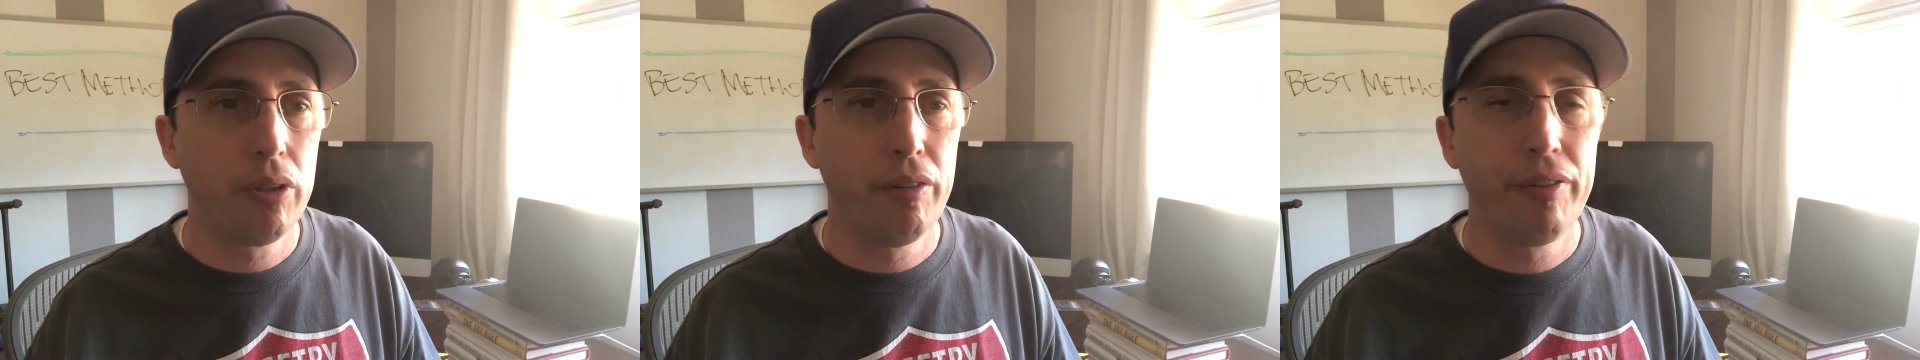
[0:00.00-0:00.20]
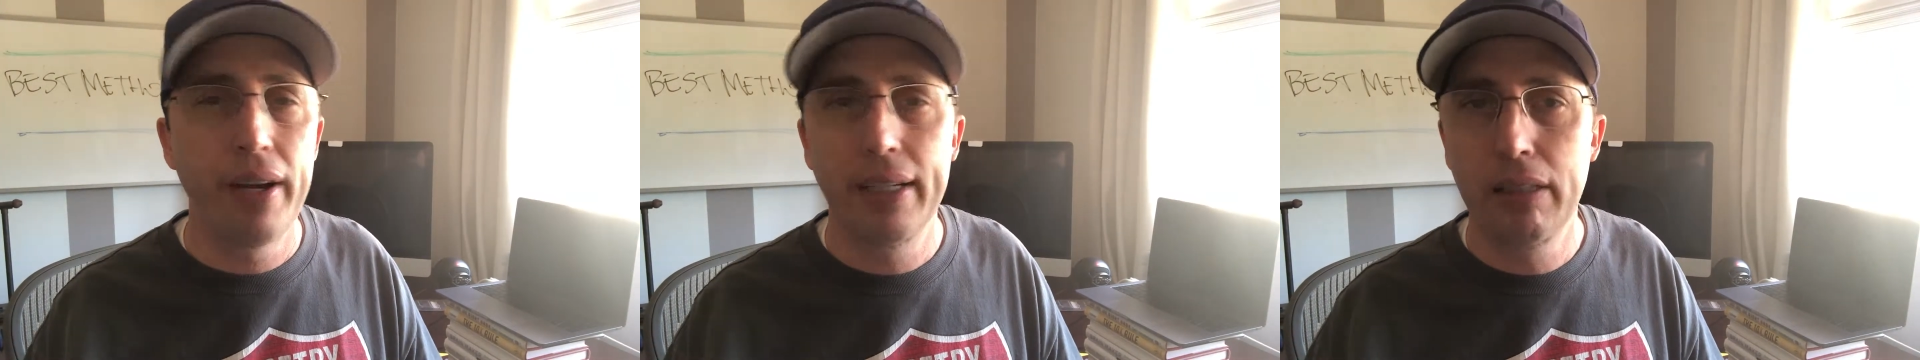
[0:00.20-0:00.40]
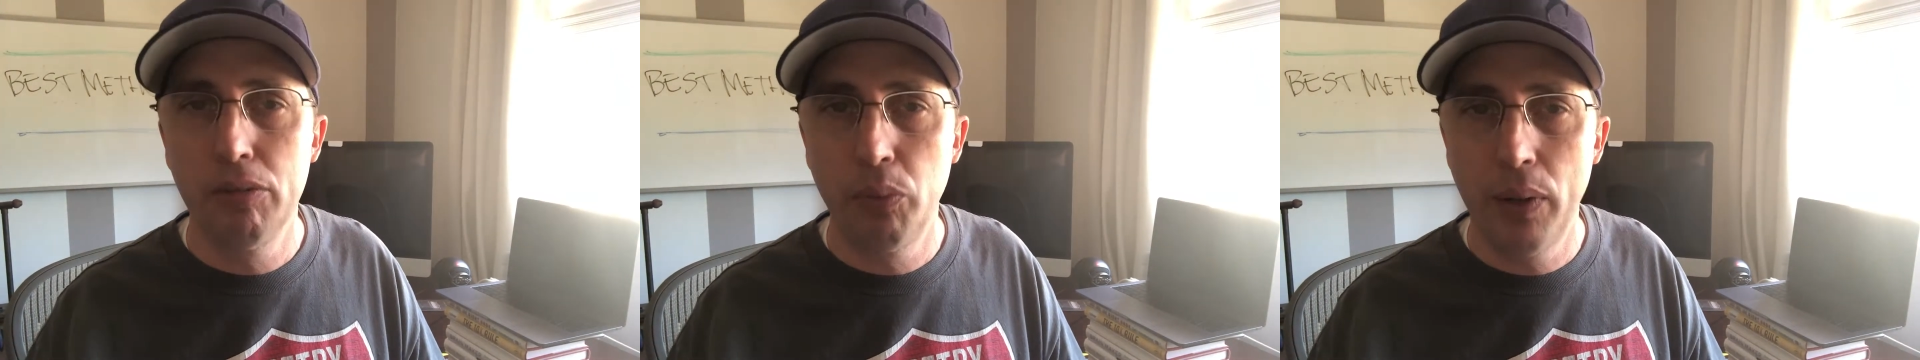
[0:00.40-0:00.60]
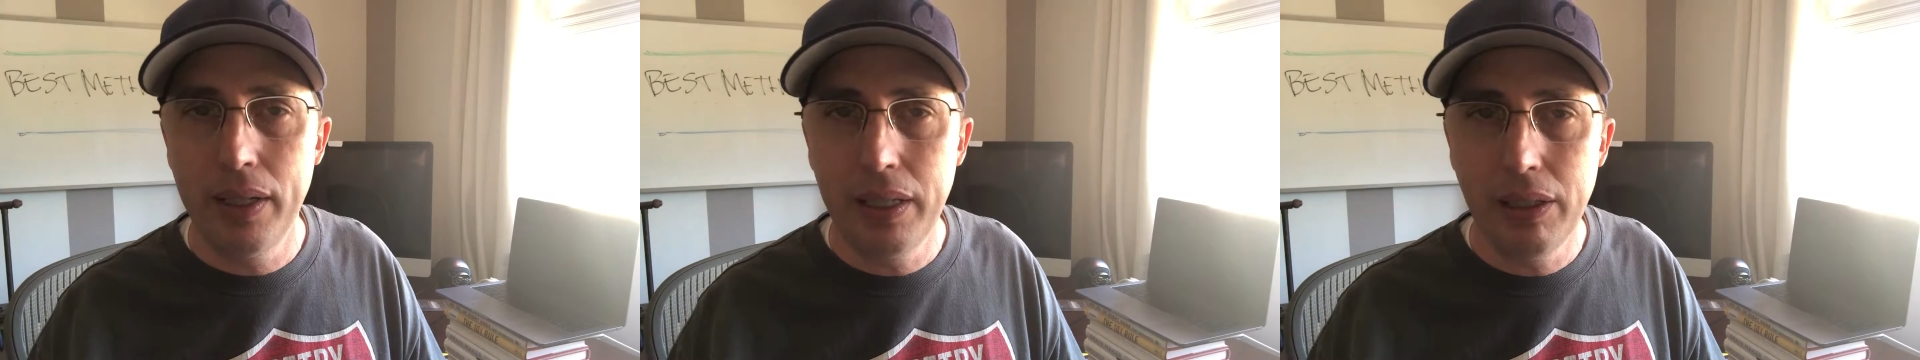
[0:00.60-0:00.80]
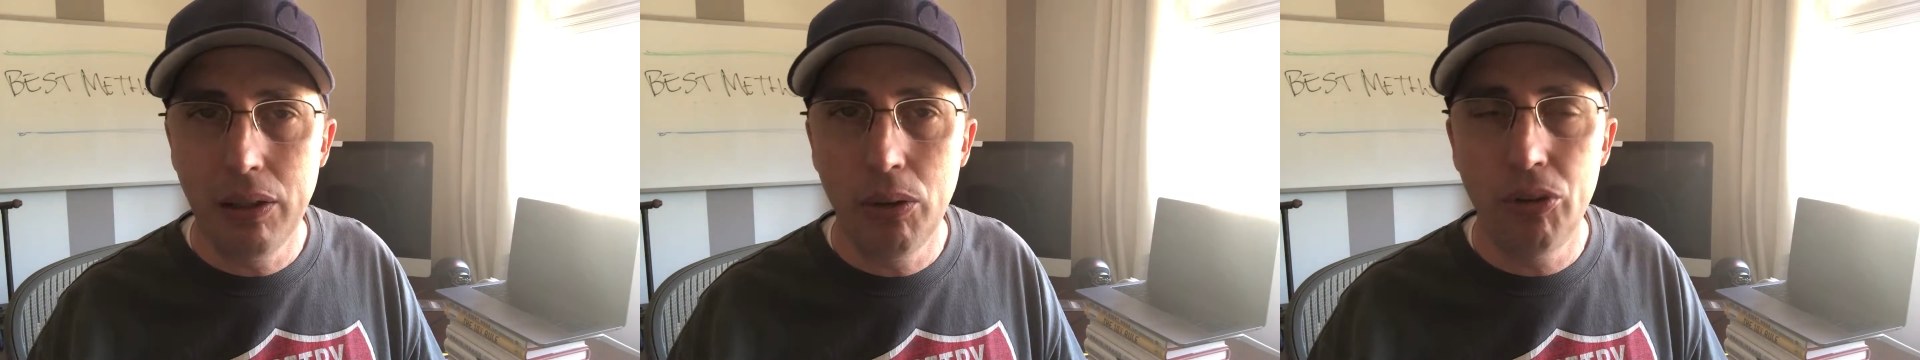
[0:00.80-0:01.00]
effective way to
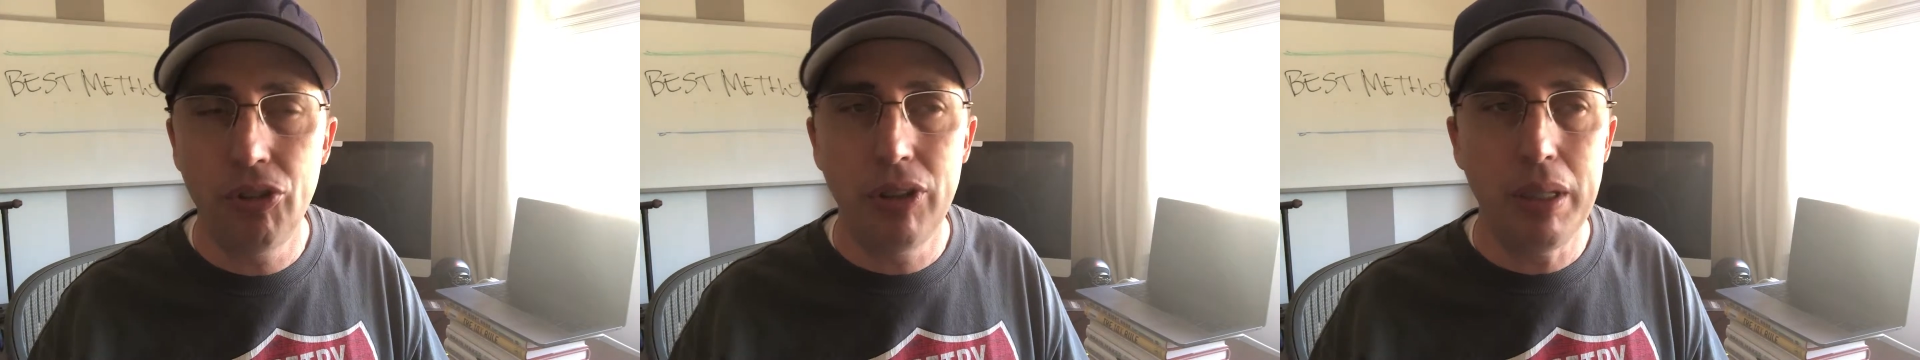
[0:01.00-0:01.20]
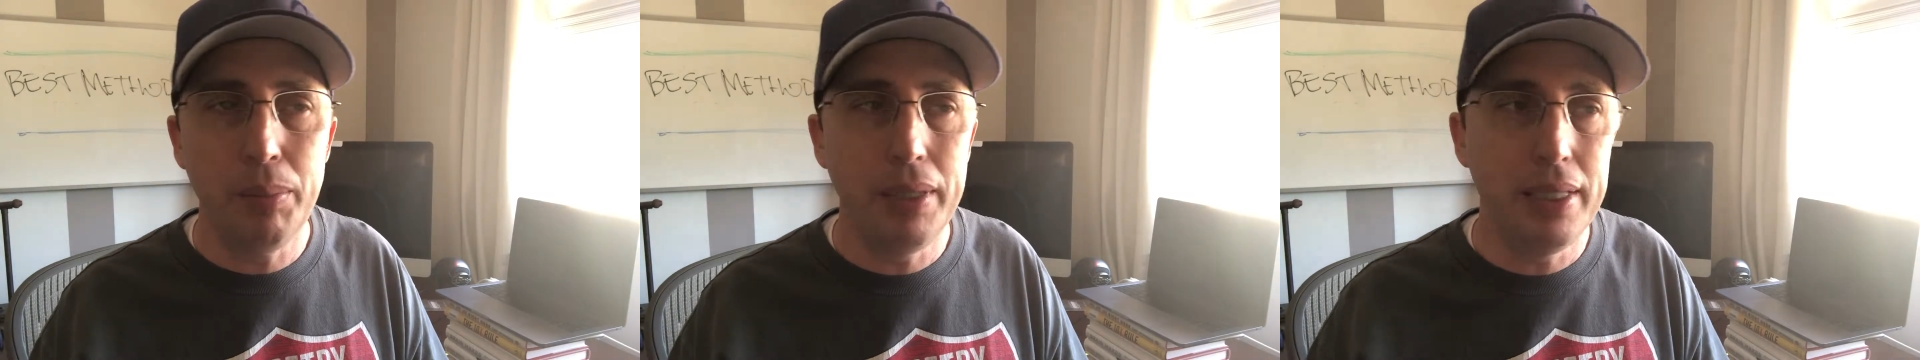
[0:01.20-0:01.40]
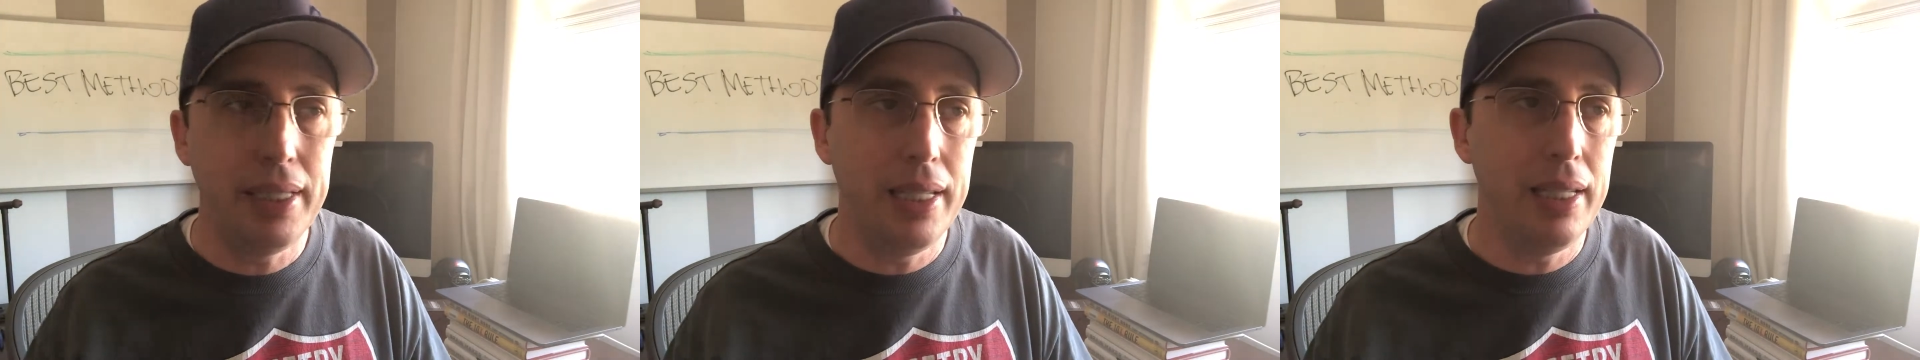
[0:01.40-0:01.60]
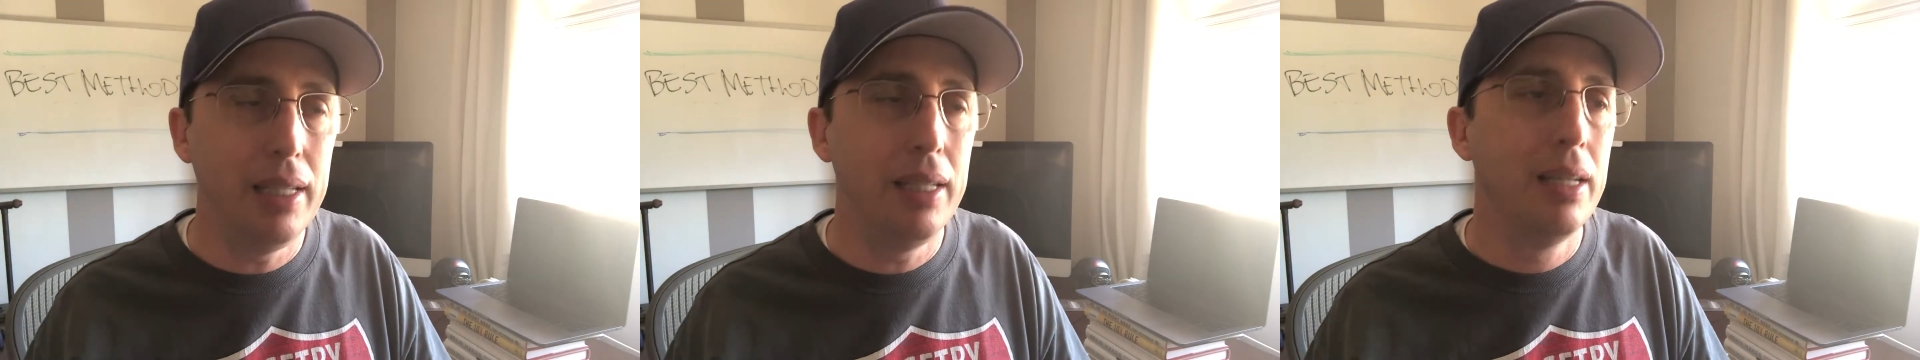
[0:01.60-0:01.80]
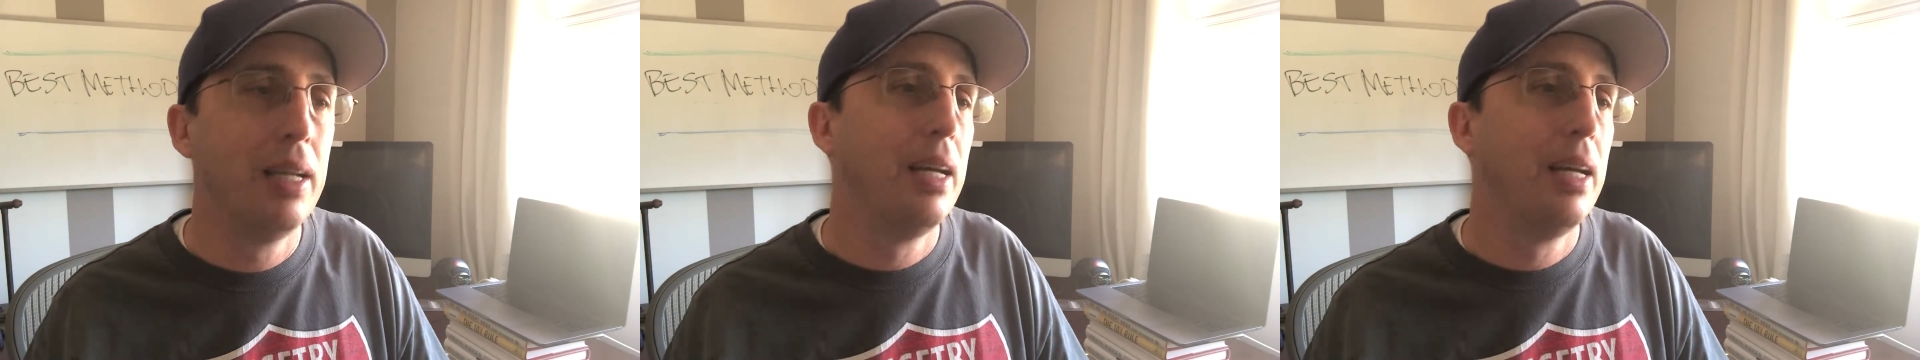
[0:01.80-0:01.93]
use CBD?